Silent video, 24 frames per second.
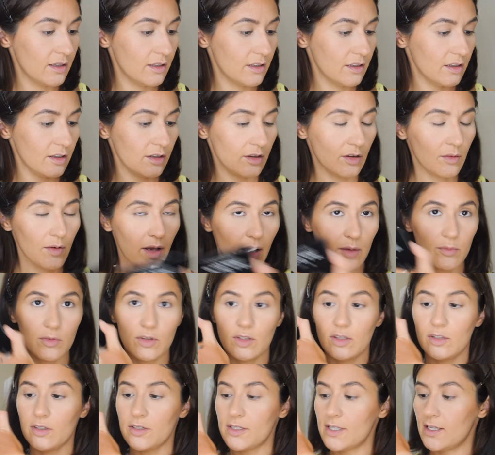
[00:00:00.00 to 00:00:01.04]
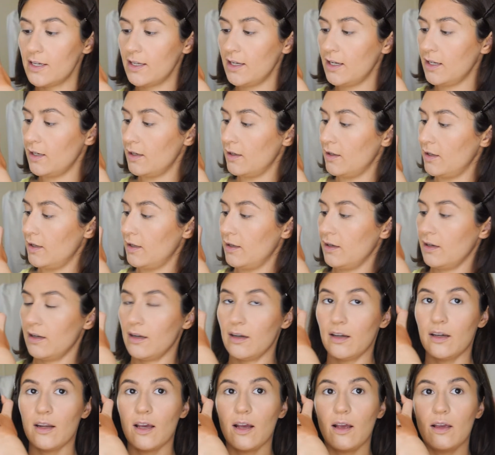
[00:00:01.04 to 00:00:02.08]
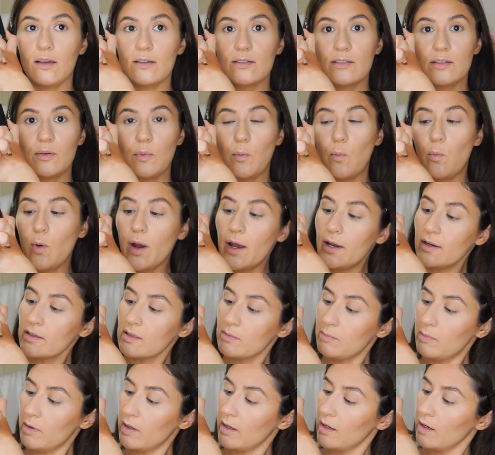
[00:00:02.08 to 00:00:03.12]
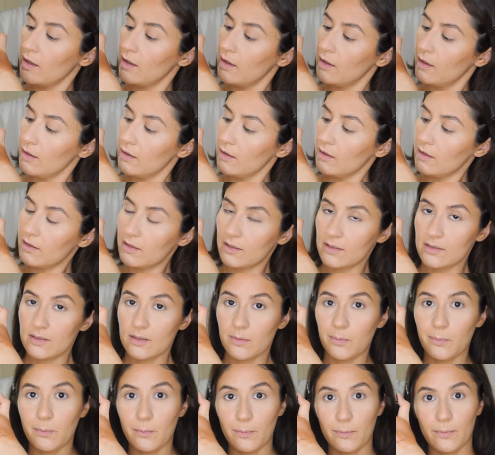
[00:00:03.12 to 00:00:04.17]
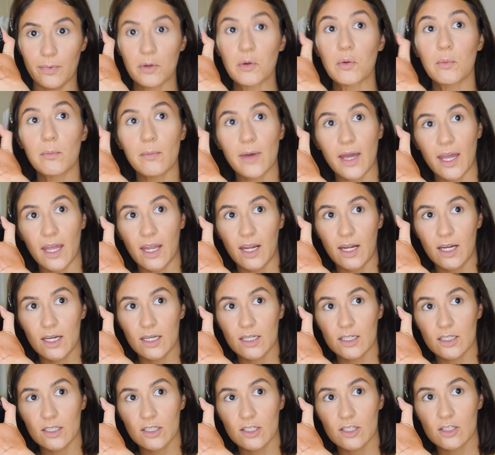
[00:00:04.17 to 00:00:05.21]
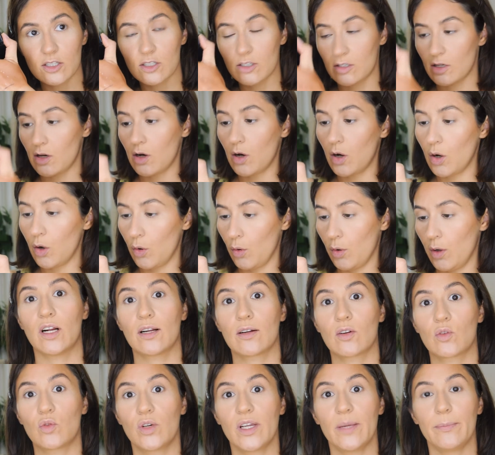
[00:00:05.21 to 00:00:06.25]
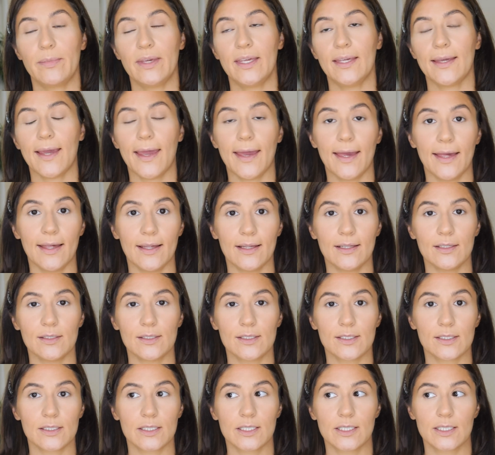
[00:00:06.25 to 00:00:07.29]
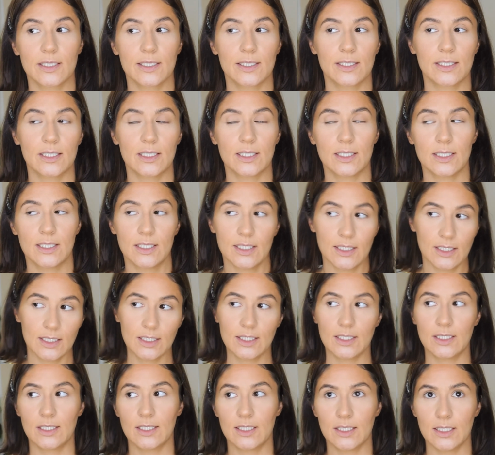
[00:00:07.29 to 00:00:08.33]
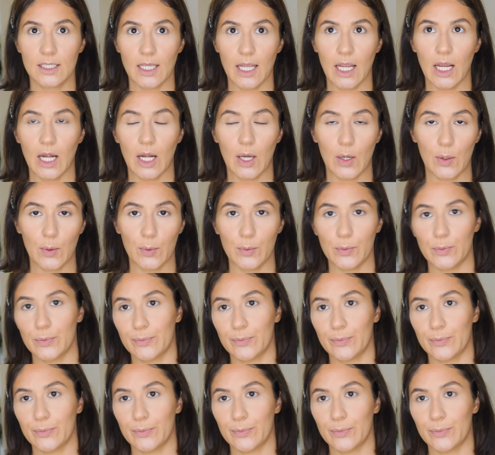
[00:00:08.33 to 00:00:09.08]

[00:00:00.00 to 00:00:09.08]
you know, I'm using it not as a wax but as a pomade. It's so creamy and, you know,